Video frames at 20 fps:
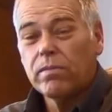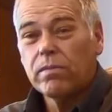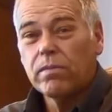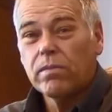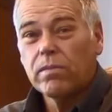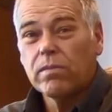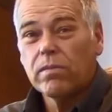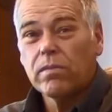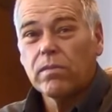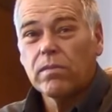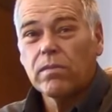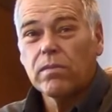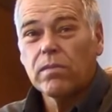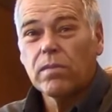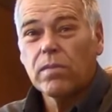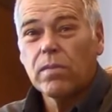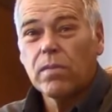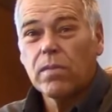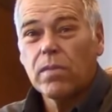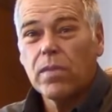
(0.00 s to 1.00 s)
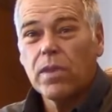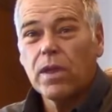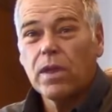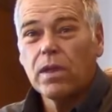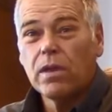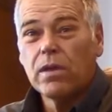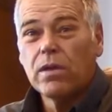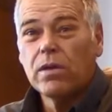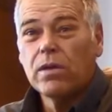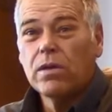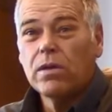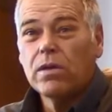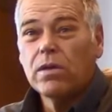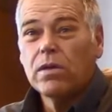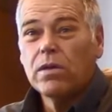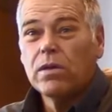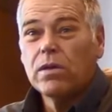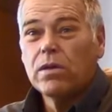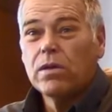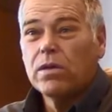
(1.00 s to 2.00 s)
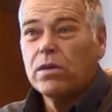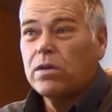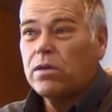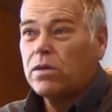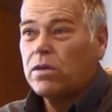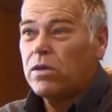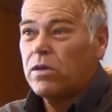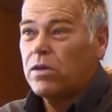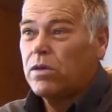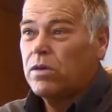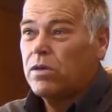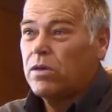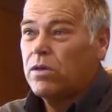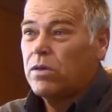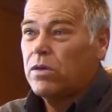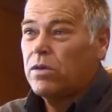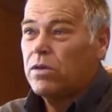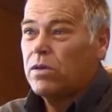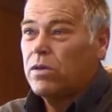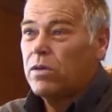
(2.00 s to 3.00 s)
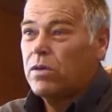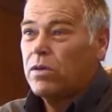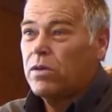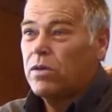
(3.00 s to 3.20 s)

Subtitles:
(no one is talking)